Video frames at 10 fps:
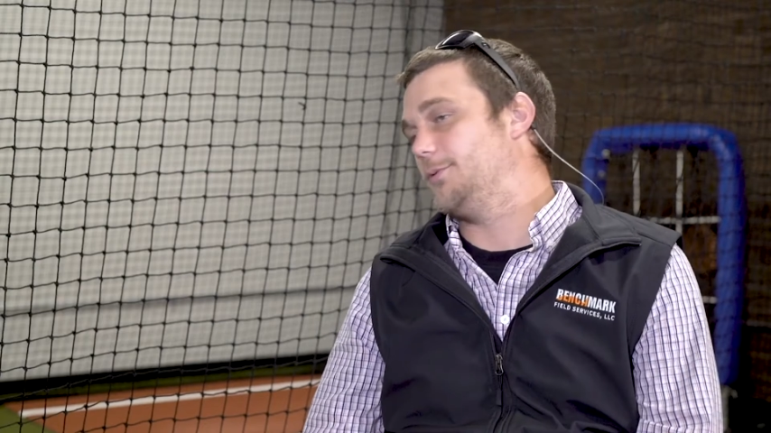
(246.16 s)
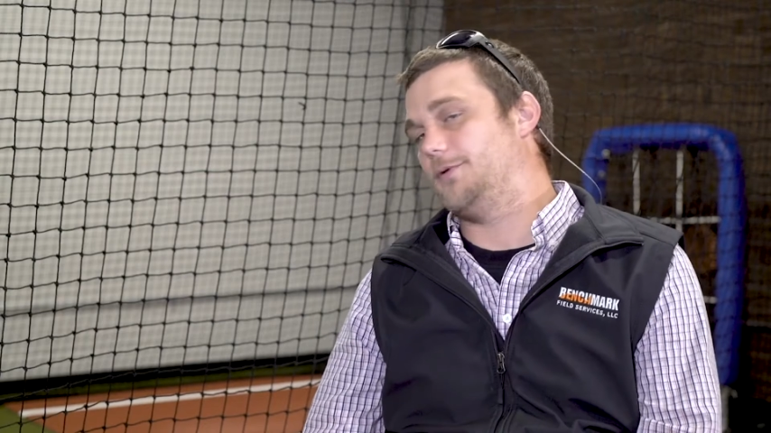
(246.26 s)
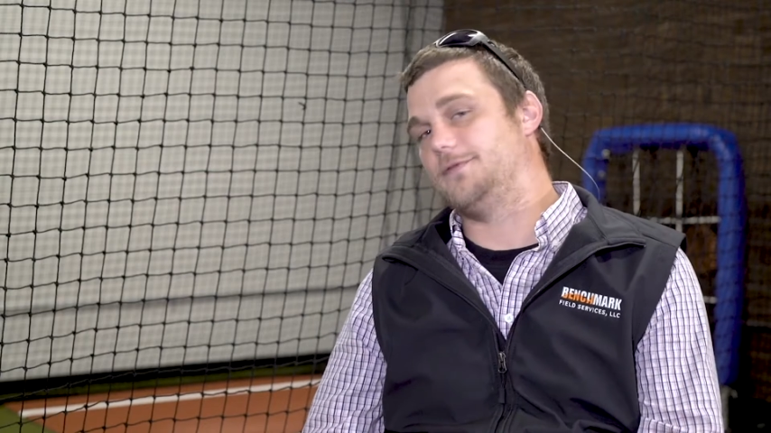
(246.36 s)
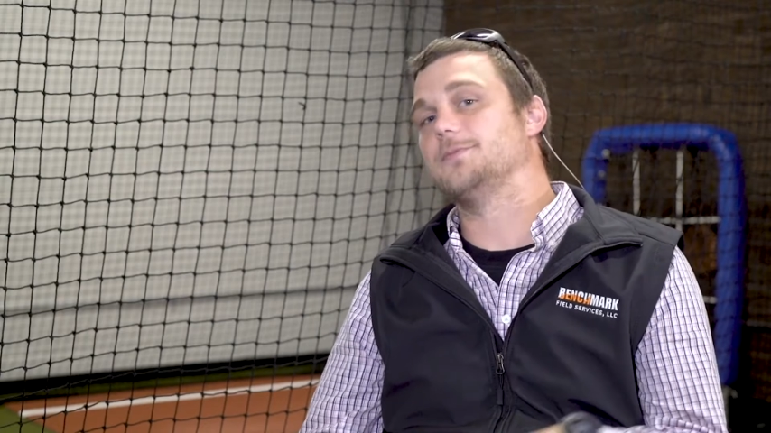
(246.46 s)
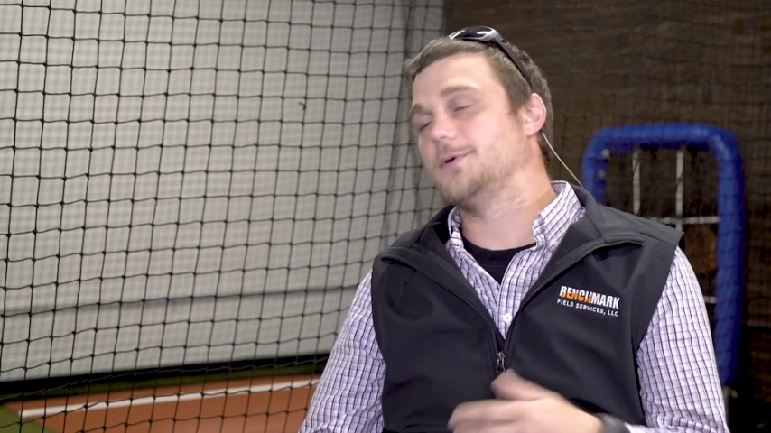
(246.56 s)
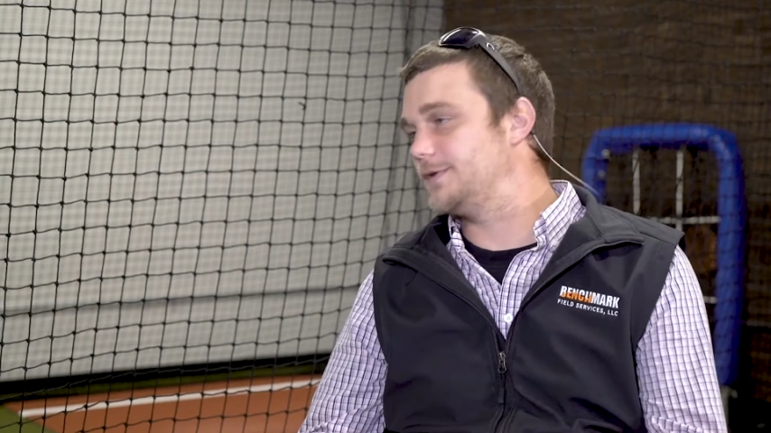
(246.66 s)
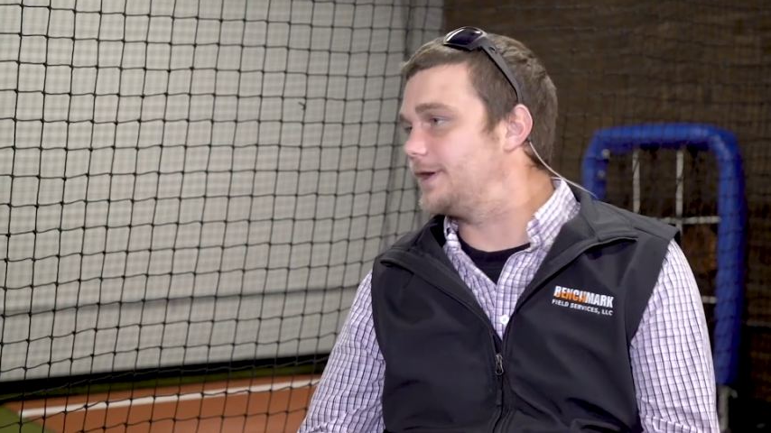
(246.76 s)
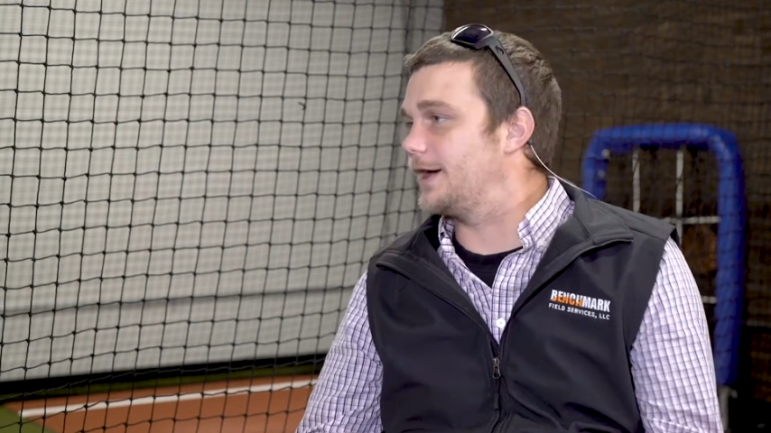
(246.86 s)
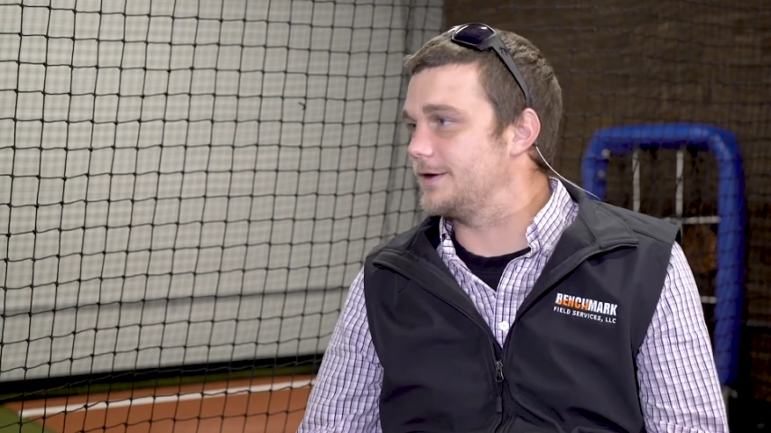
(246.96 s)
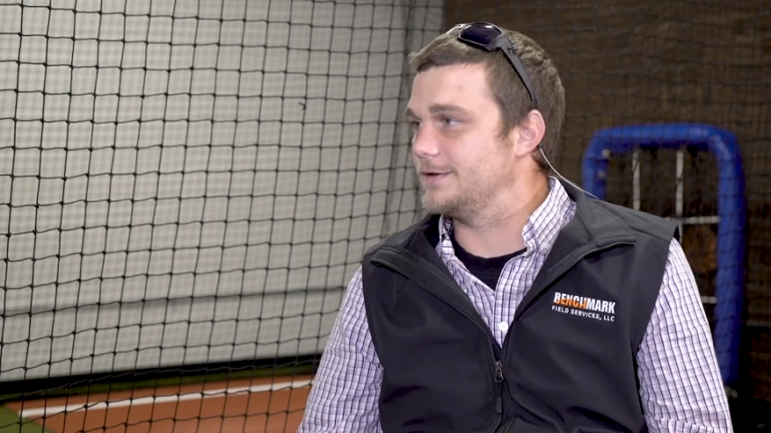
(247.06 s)
We've smoothed it
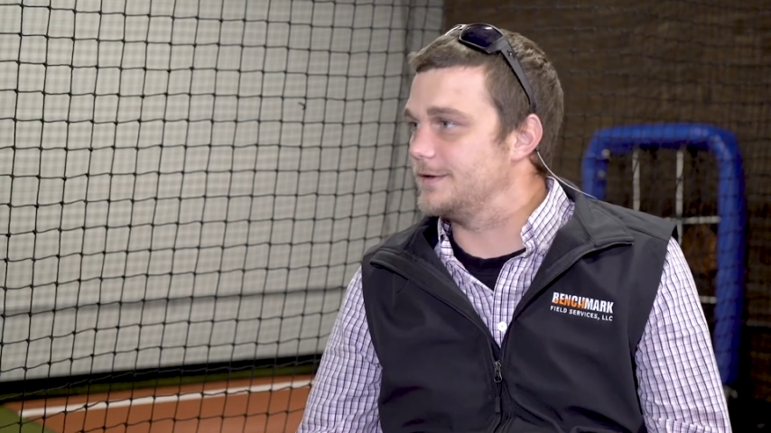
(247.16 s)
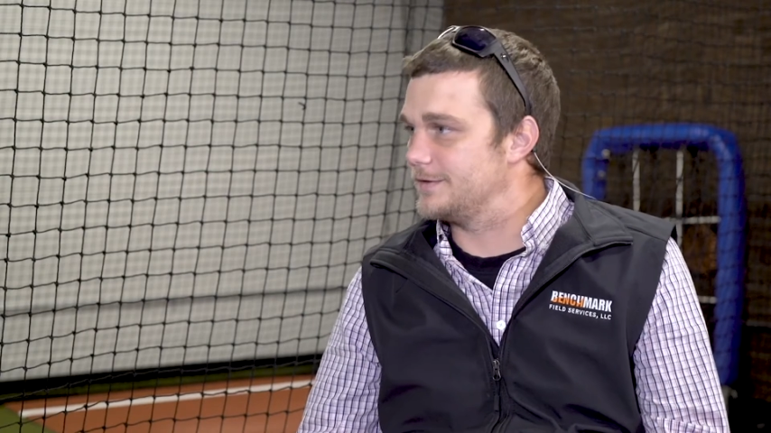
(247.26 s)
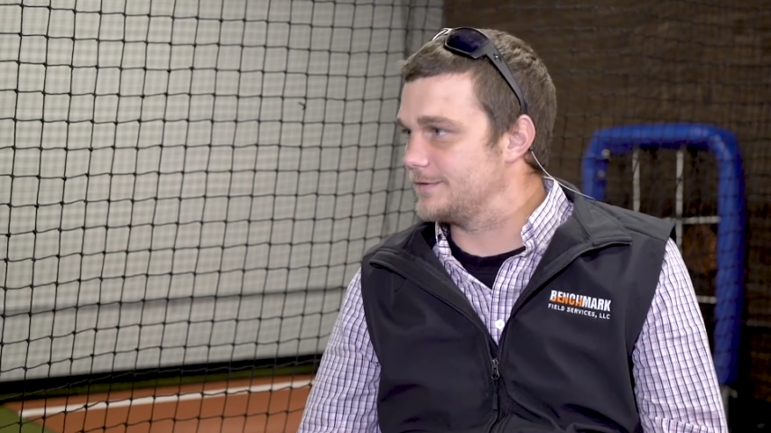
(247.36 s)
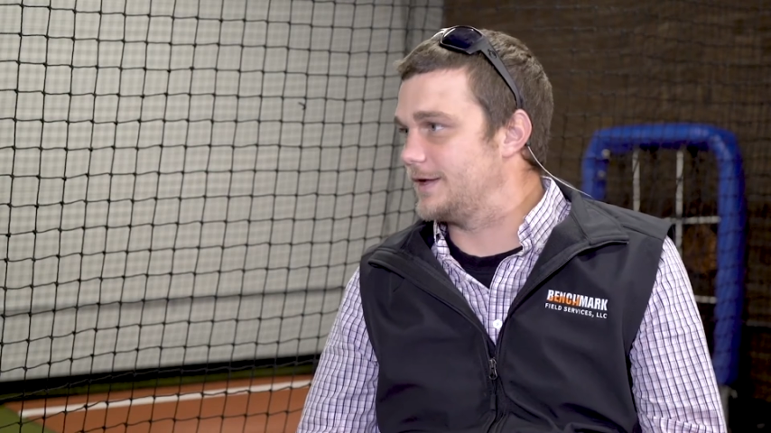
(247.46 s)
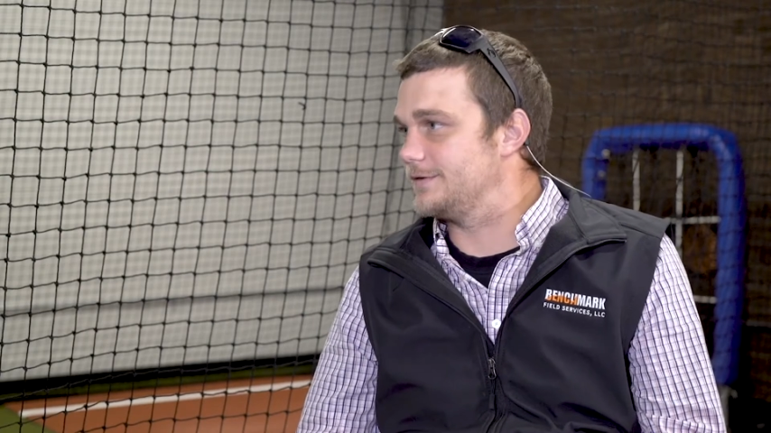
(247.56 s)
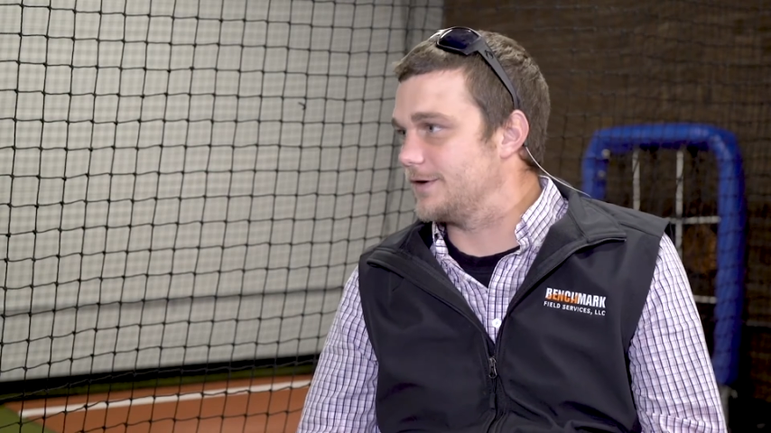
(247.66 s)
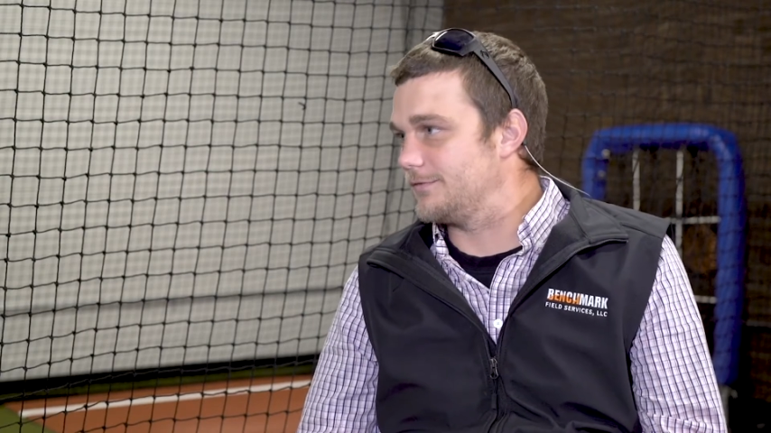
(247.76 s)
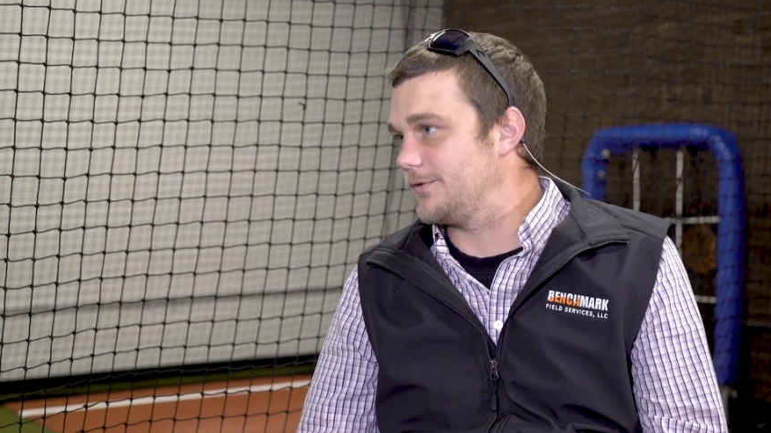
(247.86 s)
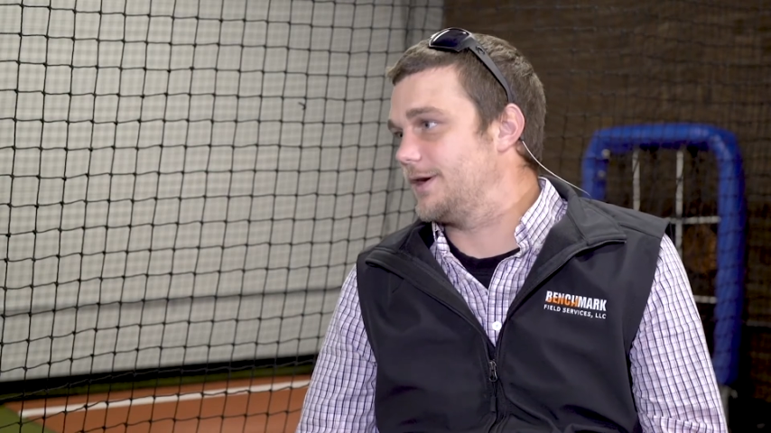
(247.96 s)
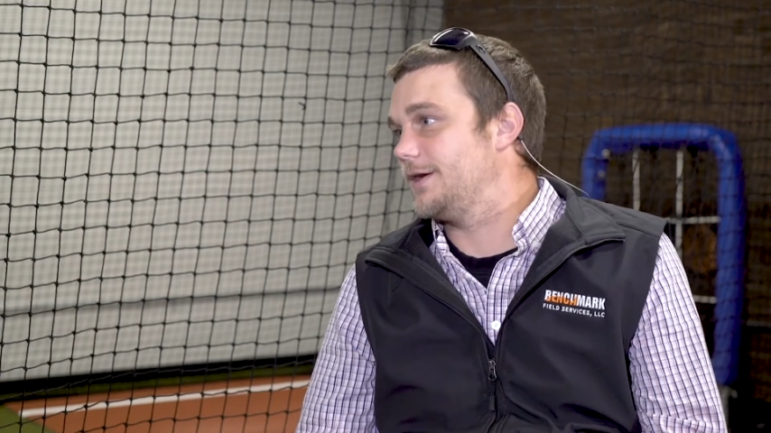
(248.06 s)
out in the design
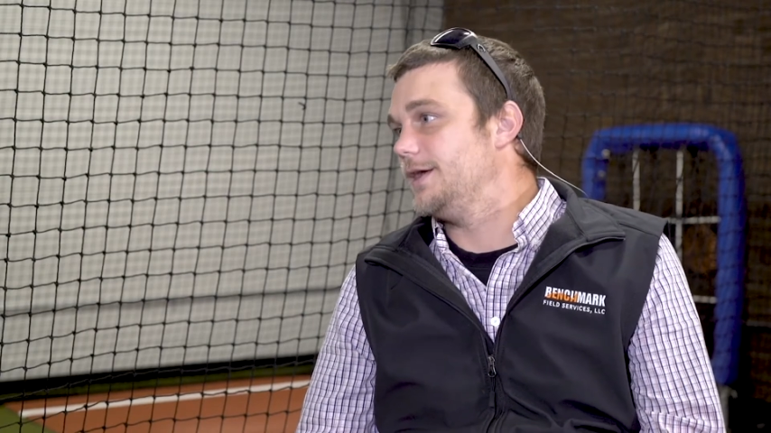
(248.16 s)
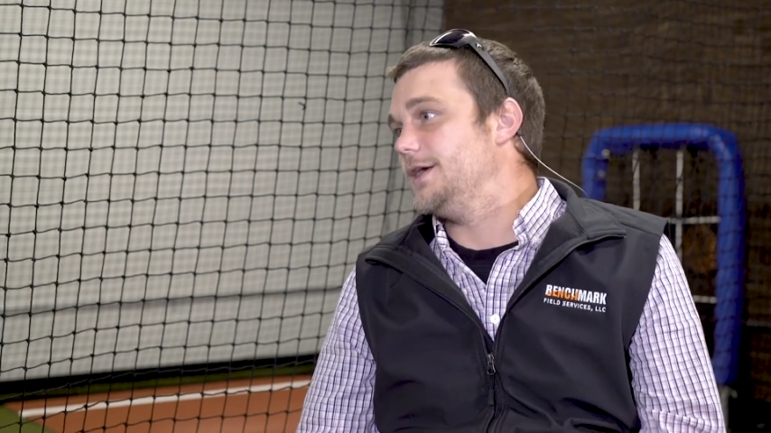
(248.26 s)
software.